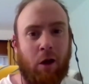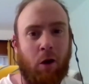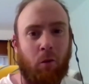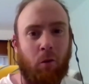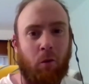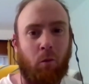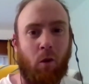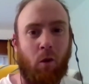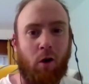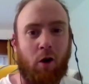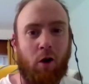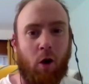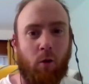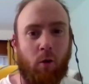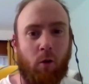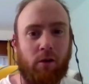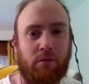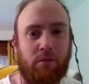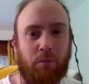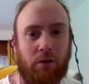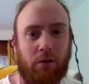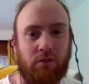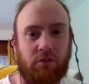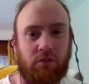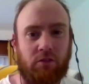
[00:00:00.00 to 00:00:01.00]
what
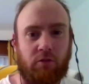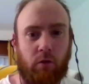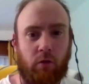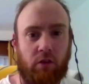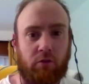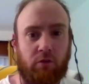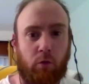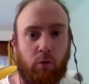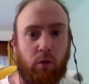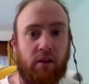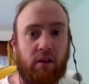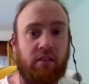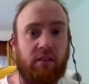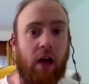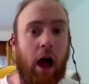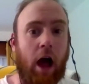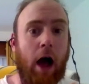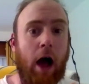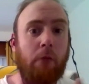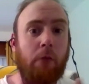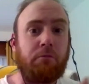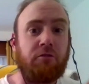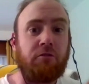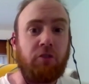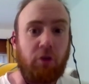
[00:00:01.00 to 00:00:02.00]
corresponds to us or what is
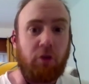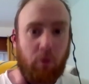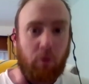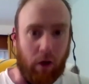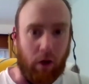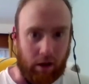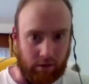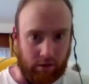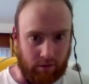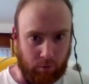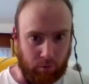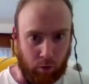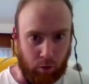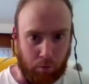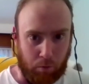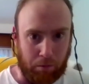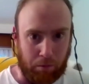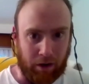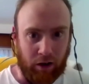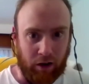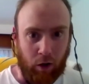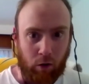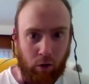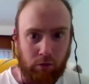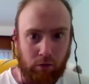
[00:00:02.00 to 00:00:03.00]
up to us, what
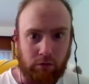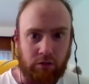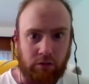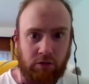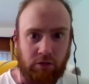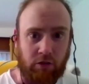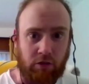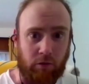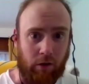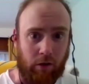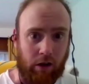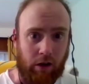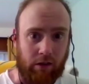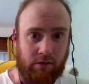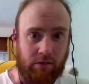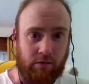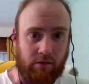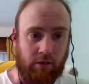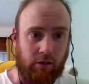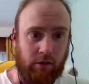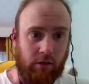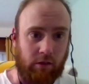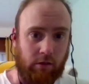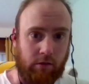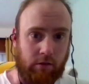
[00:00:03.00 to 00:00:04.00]
belongs to us,
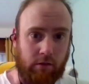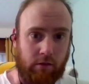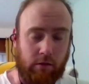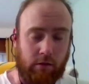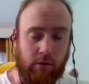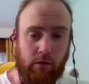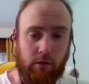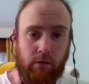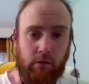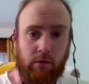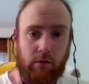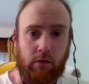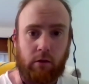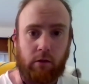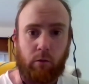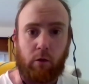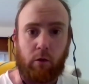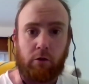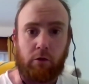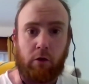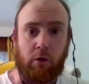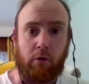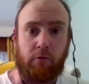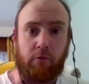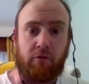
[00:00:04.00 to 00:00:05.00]
to use what
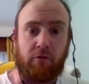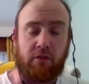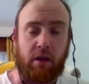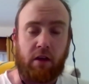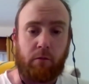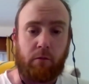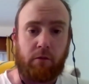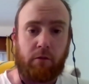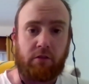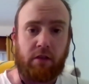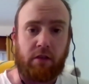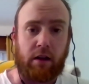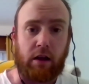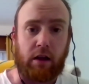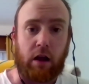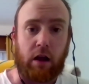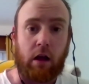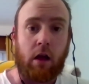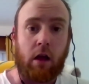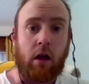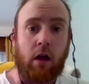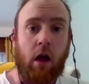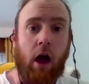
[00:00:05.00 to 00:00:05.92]
you said with Seneca,